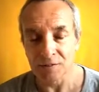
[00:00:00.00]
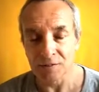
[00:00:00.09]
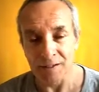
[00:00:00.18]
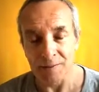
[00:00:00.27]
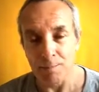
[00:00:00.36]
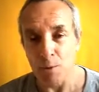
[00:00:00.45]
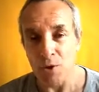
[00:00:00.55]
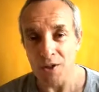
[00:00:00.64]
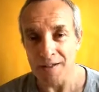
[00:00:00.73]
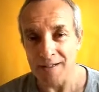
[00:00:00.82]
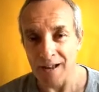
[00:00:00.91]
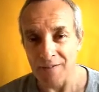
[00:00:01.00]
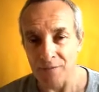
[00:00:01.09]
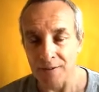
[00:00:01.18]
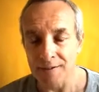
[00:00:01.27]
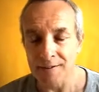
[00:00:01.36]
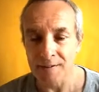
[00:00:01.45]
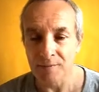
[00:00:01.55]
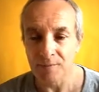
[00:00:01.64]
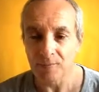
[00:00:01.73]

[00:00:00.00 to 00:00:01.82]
as bodhisattvas,